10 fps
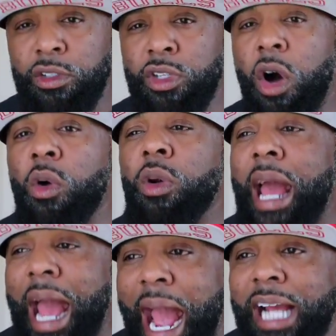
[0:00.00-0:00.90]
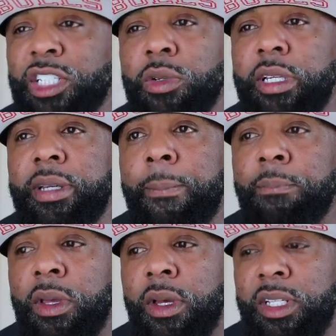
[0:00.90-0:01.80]
don't actually
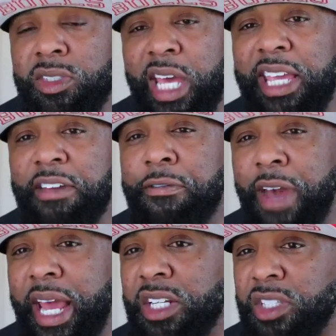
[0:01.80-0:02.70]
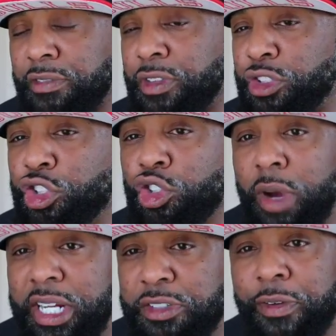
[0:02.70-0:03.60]
take advantage of the
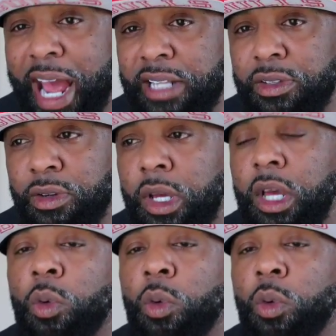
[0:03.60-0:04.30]
stretch factor,